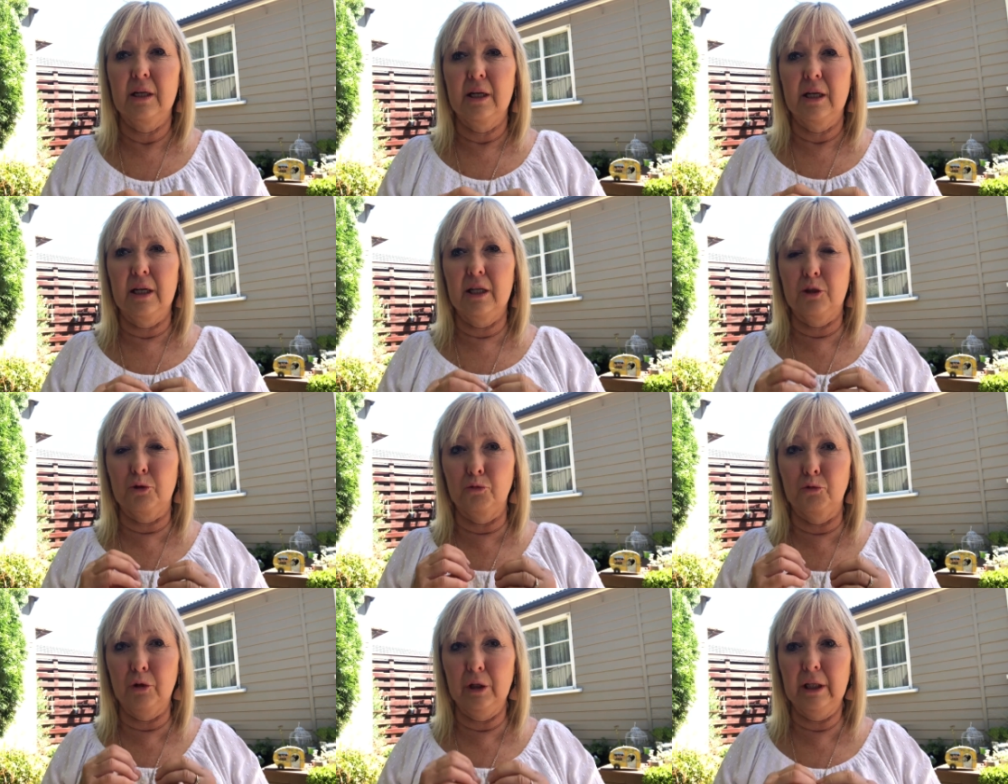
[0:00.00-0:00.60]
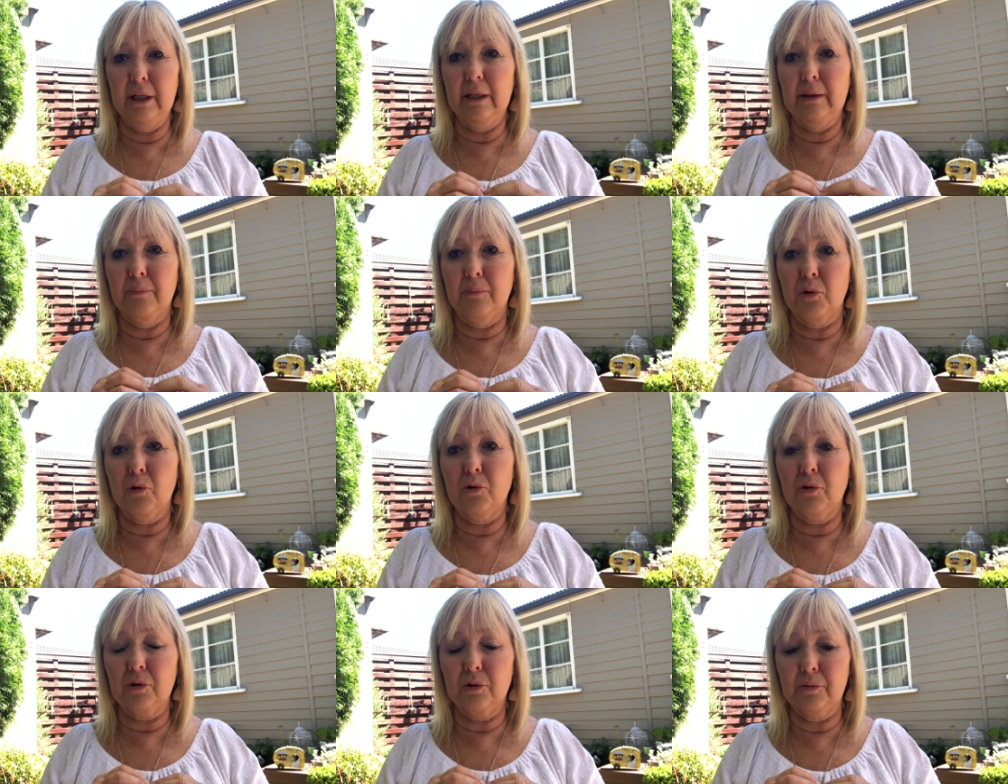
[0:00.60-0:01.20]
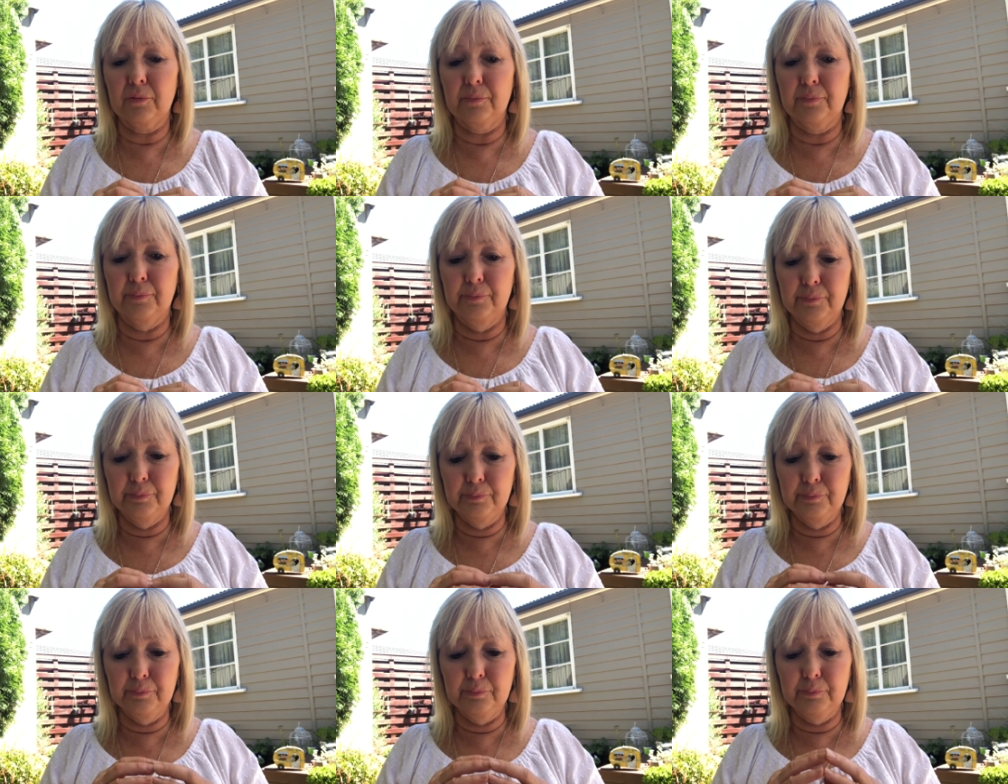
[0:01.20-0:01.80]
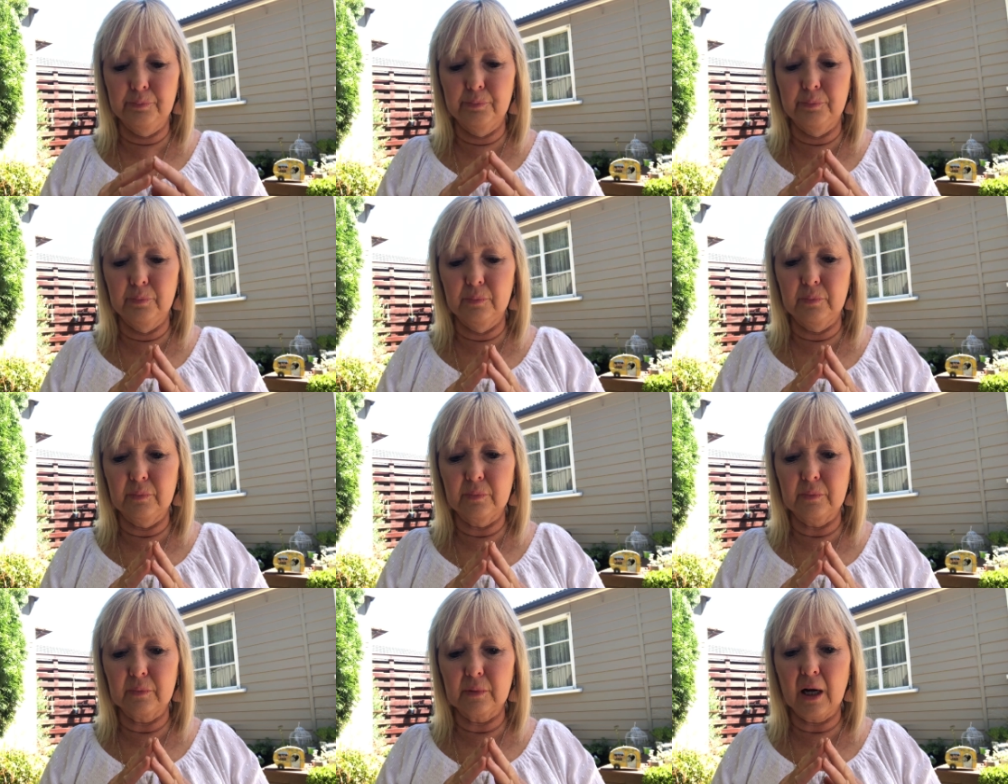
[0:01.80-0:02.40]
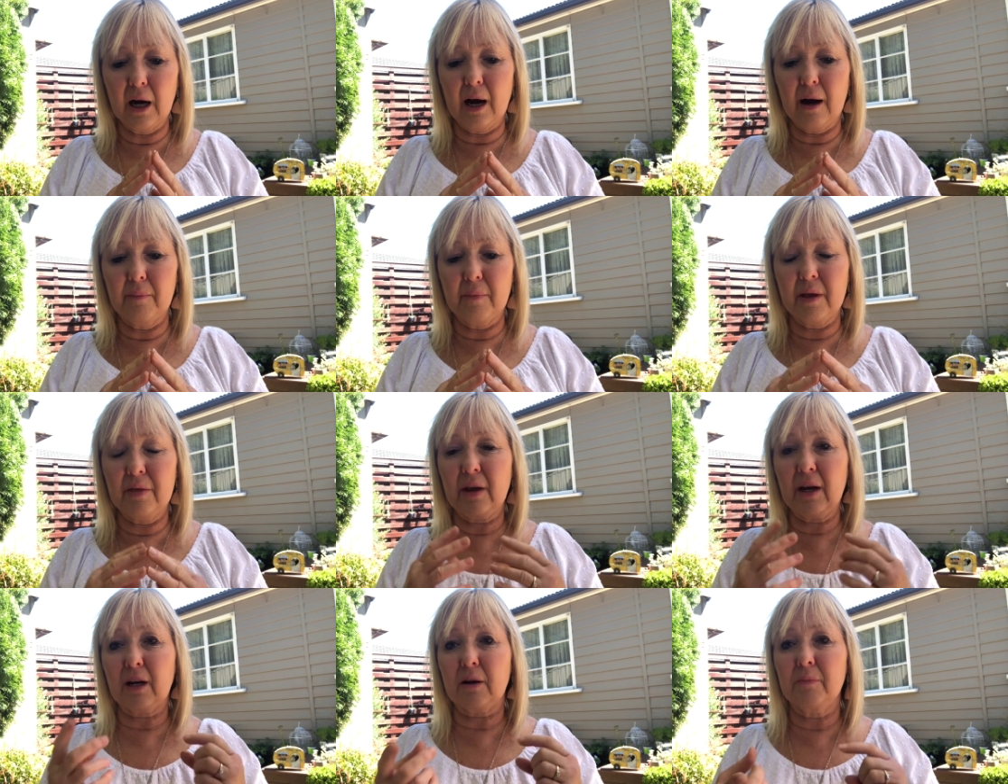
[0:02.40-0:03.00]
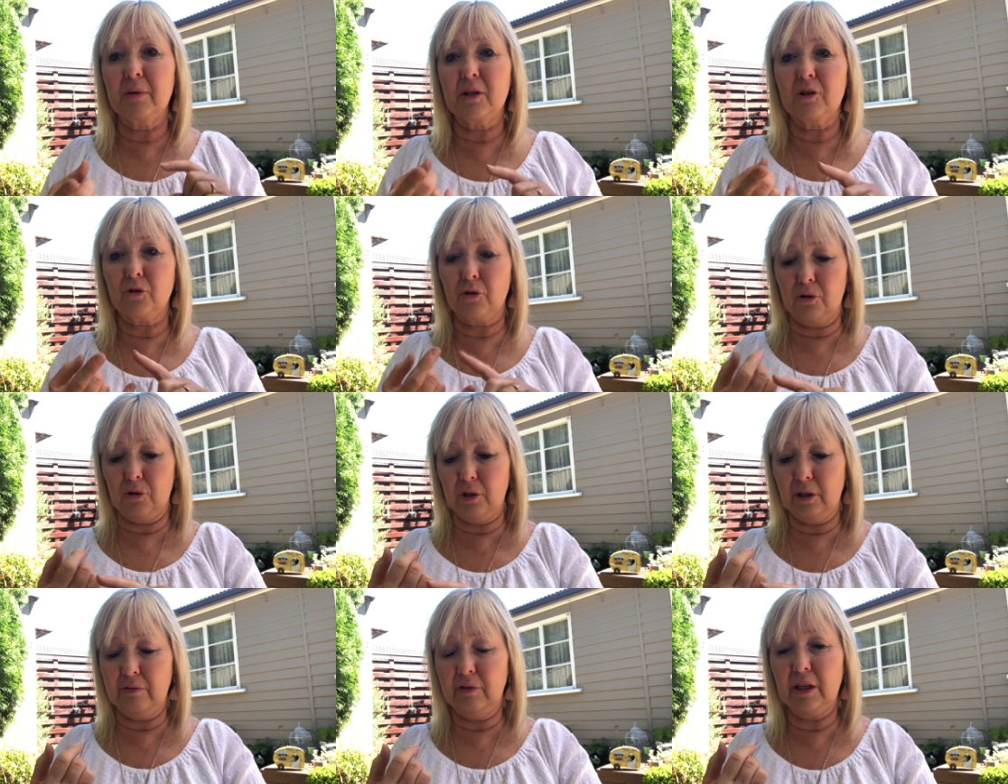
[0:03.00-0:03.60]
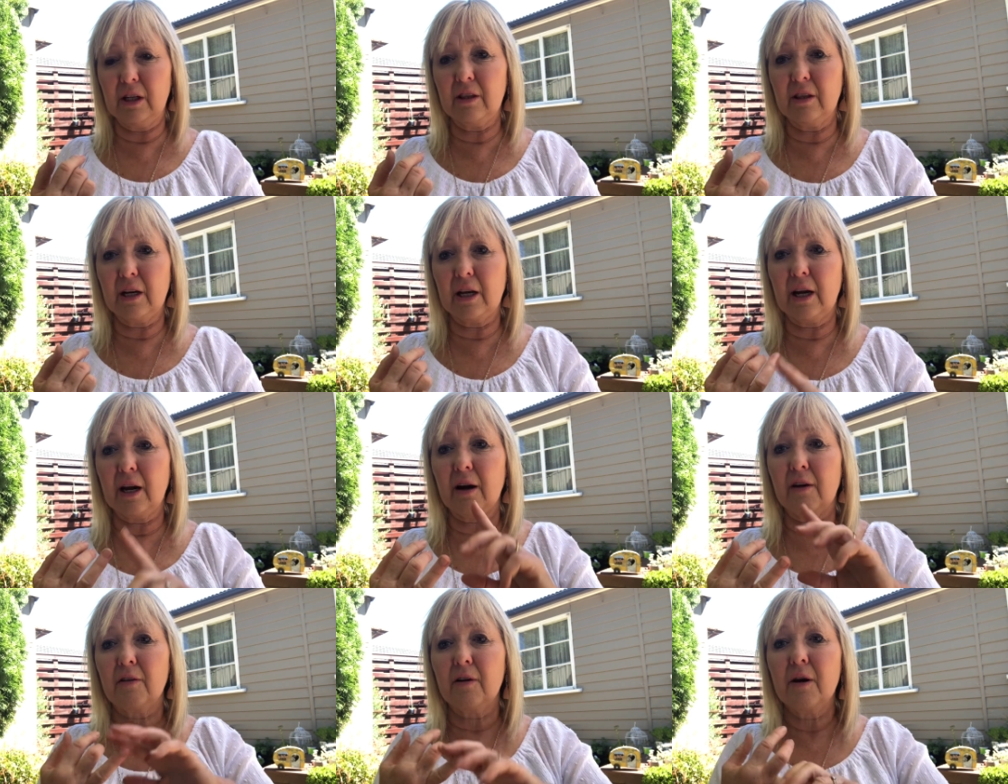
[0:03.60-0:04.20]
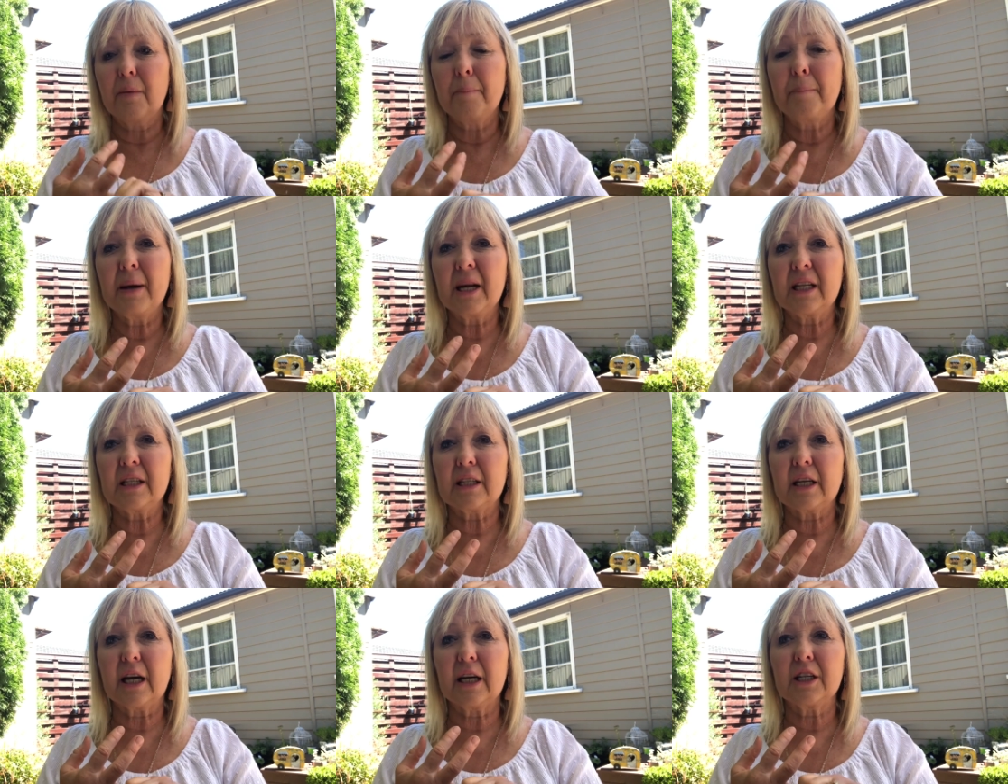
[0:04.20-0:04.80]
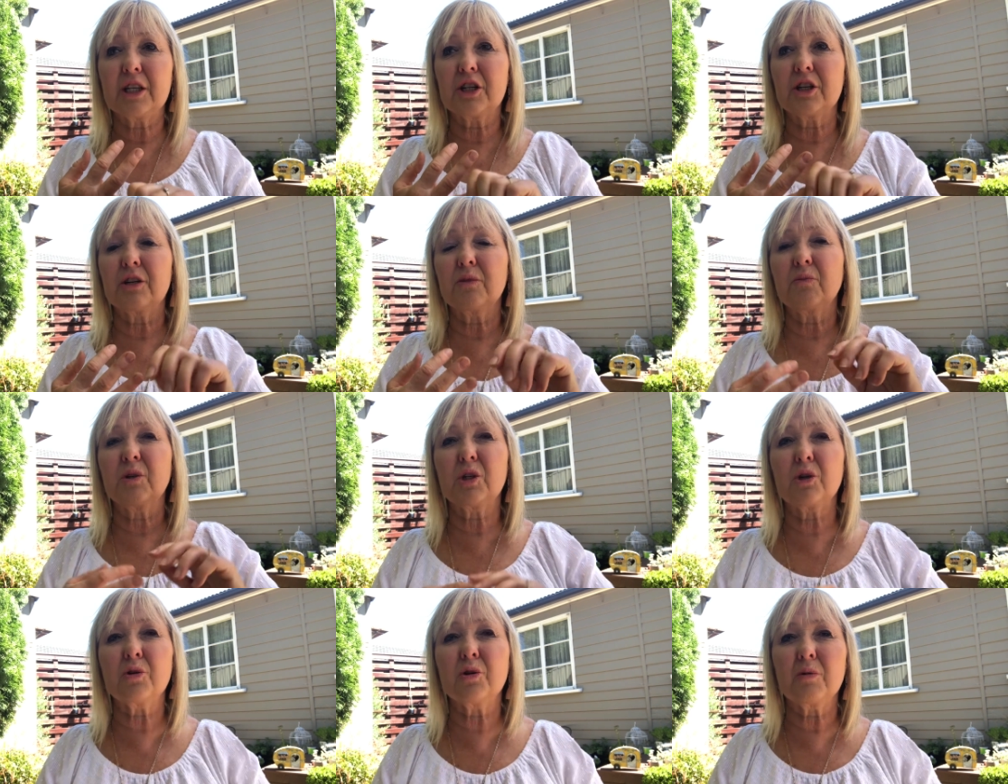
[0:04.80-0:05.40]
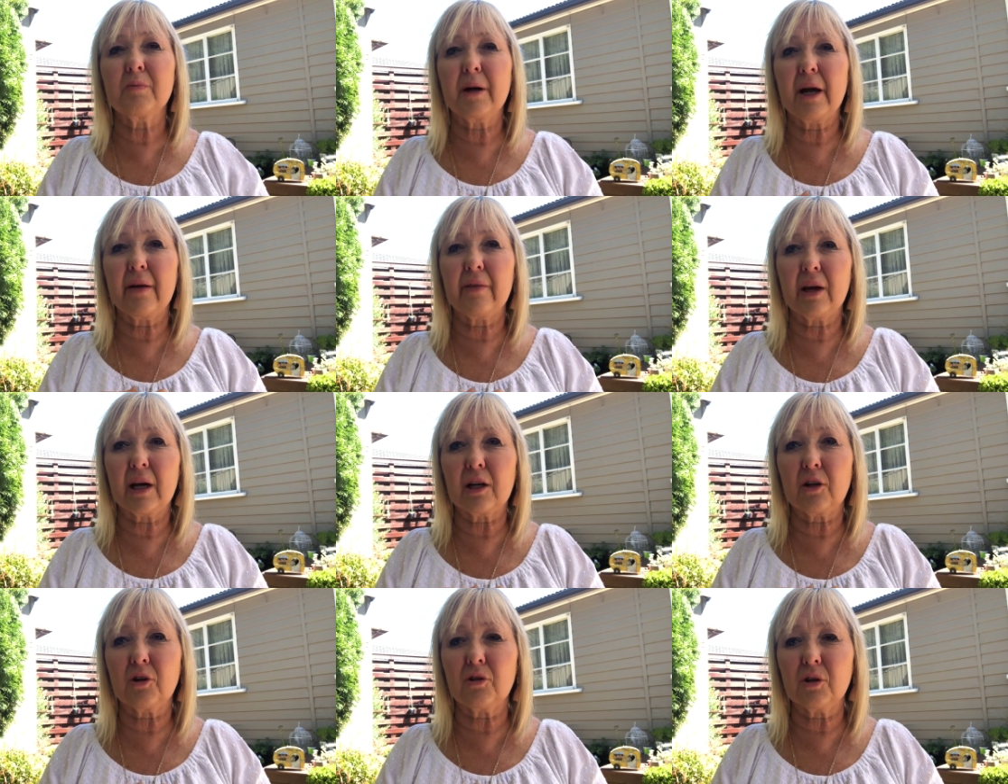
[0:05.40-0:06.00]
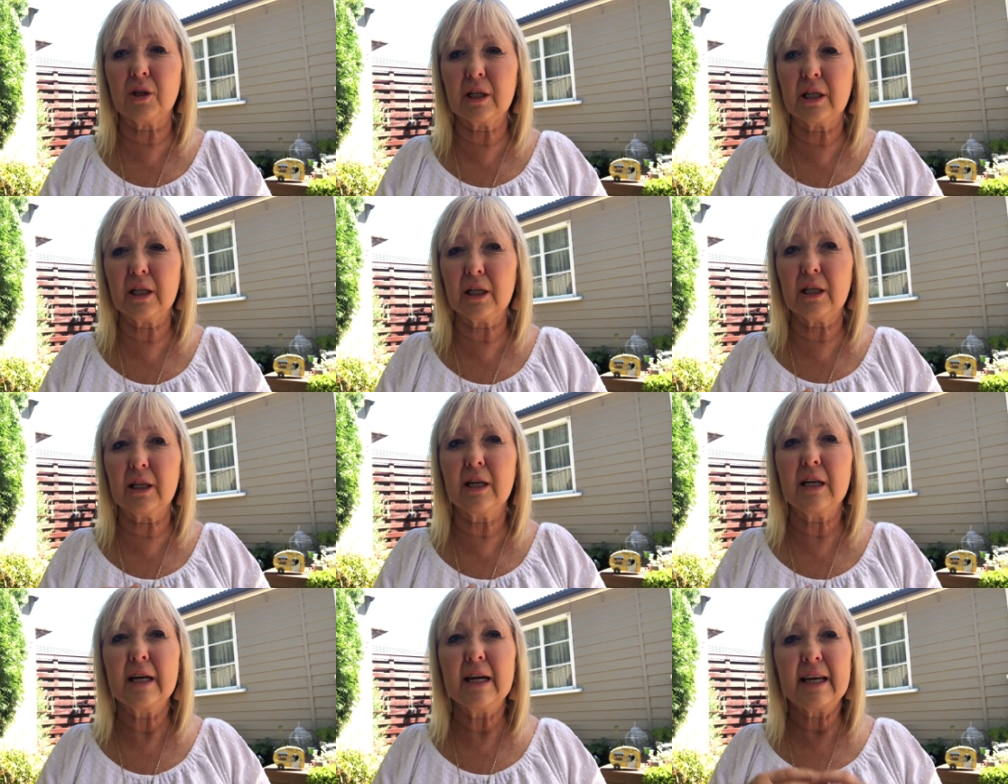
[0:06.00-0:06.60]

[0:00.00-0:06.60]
It's really important um, and that could be through living in the now, meditation. We talk about that a lot here.